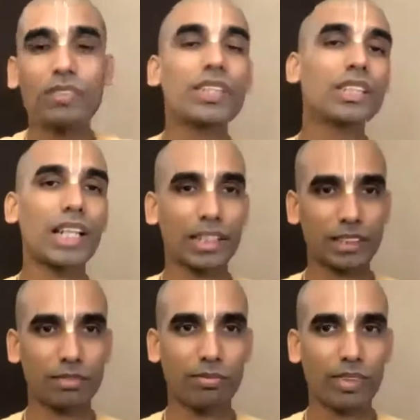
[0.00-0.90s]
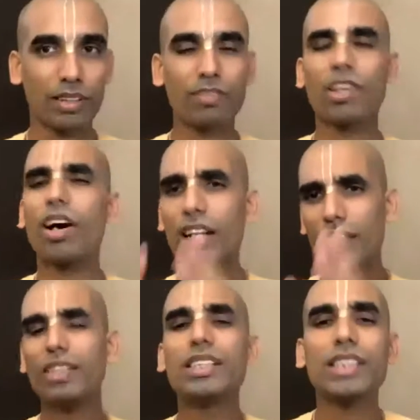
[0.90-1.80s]
of desires. We all
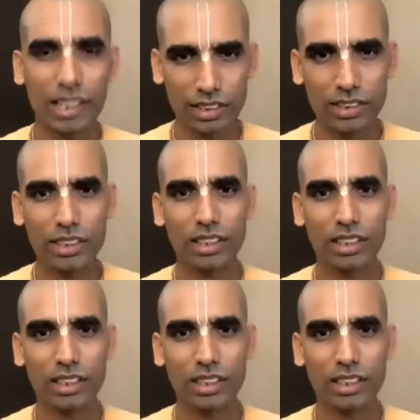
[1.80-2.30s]
have desires.